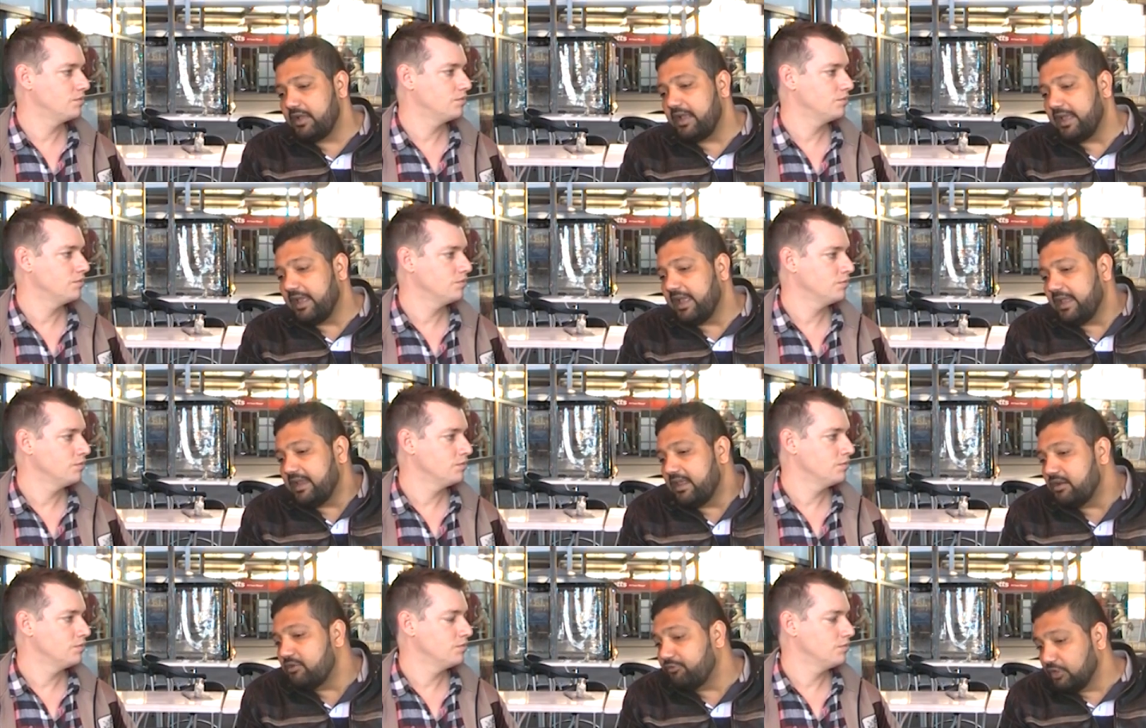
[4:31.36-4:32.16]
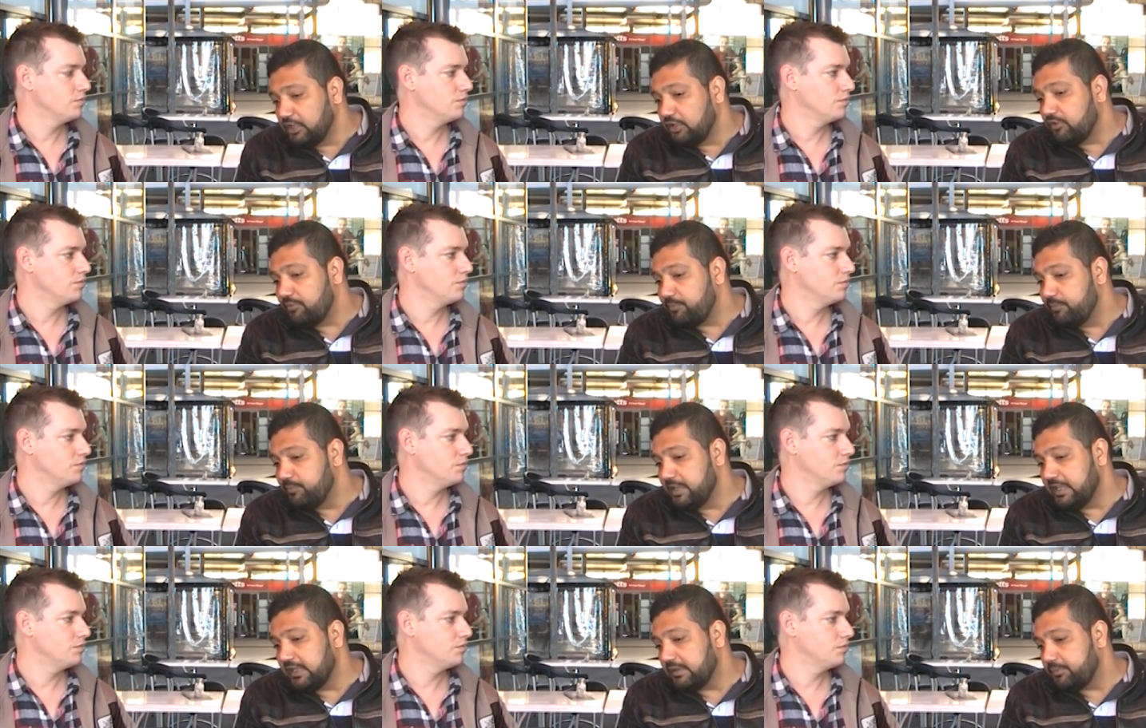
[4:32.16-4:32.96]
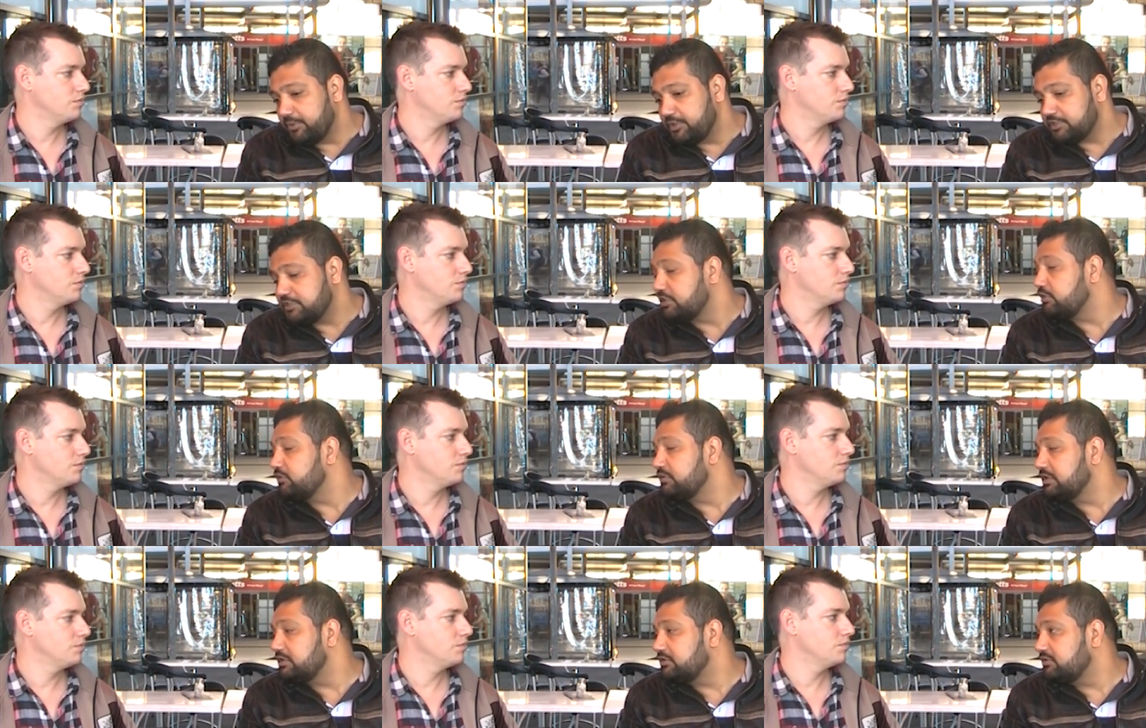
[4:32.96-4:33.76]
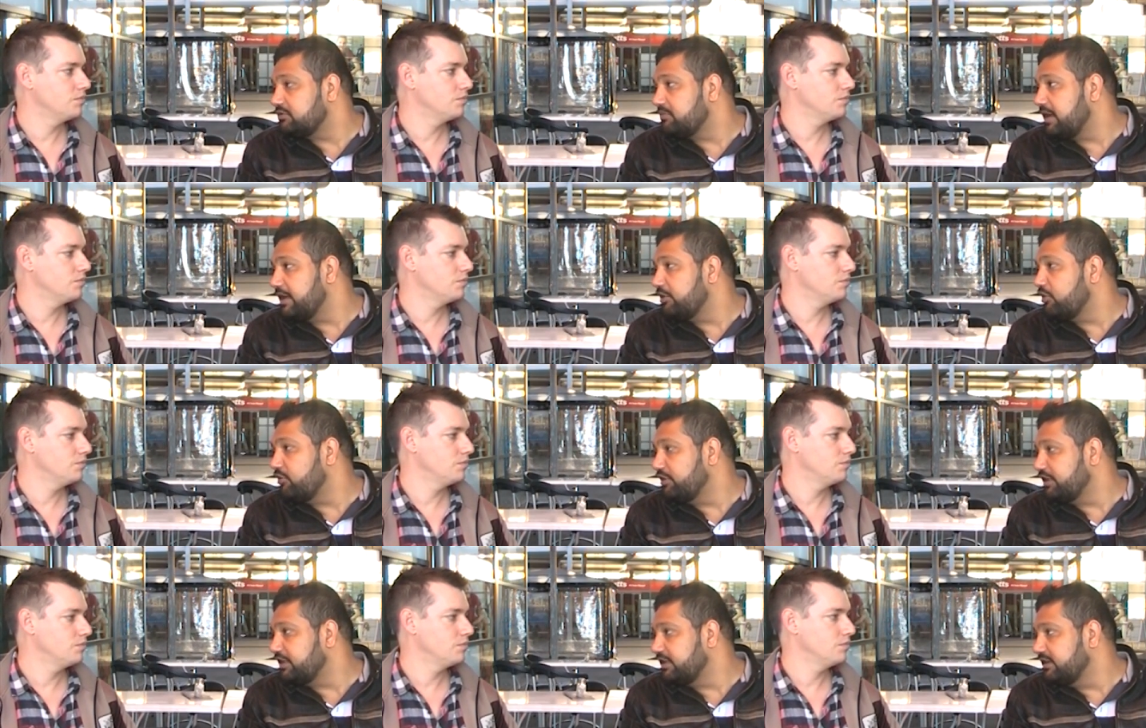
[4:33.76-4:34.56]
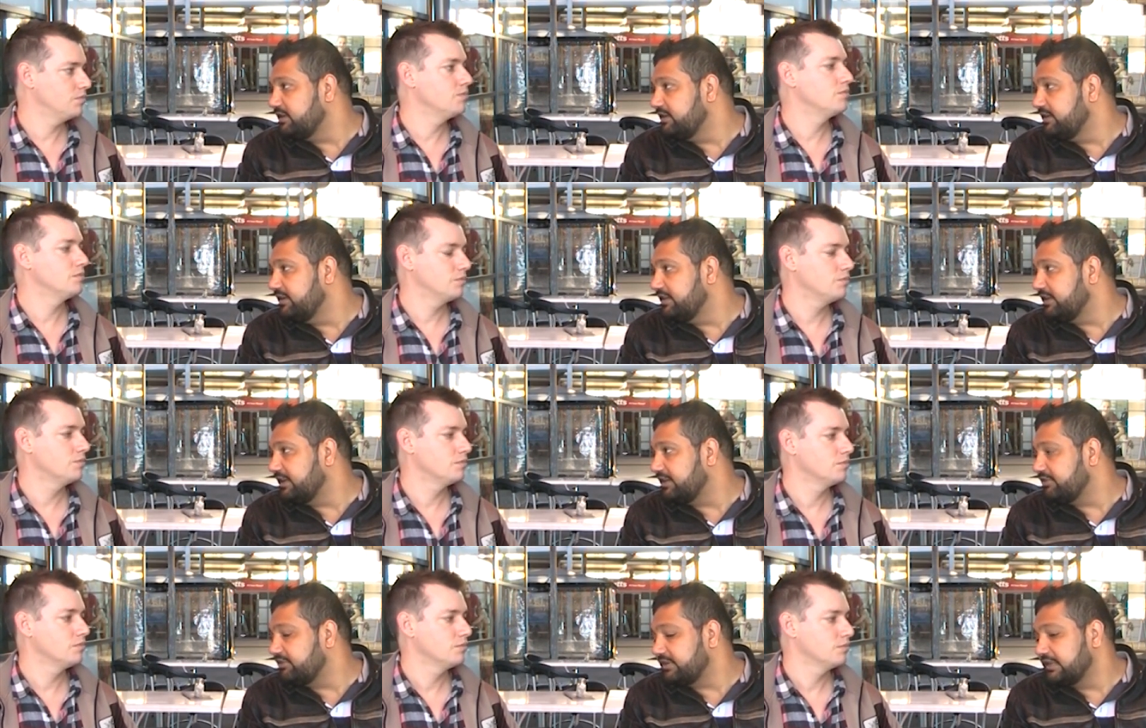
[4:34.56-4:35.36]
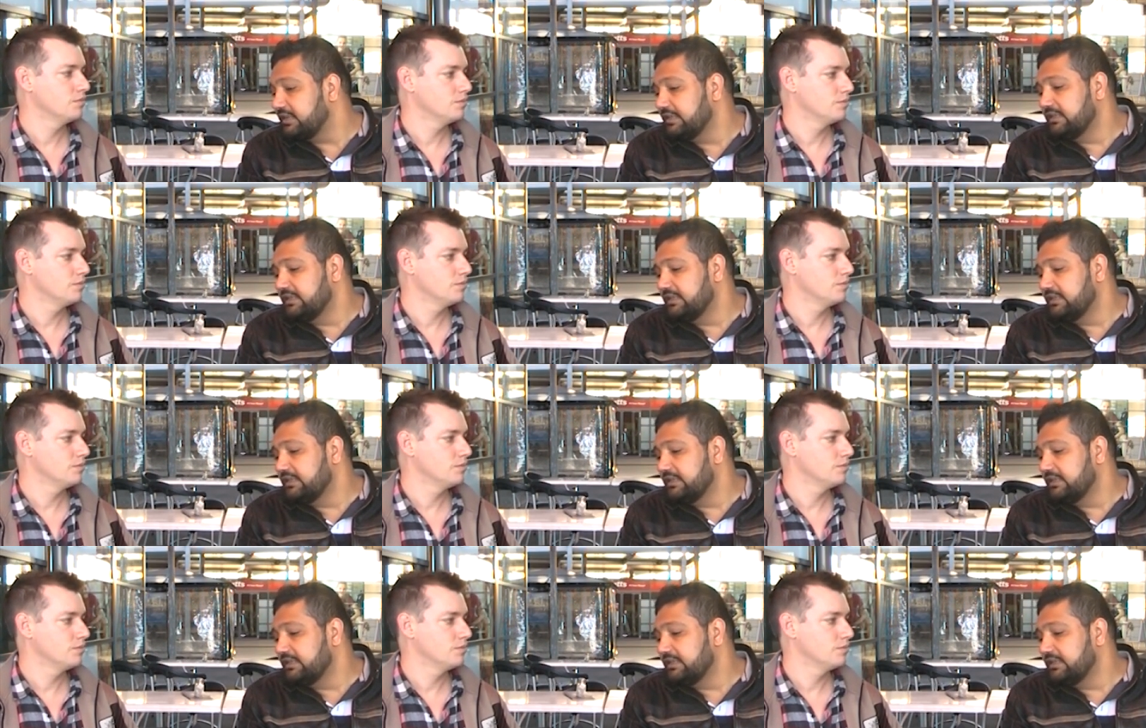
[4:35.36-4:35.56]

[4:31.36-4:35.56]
Speaker 1: and, and a feeling of being a persecuted sort of minority the country.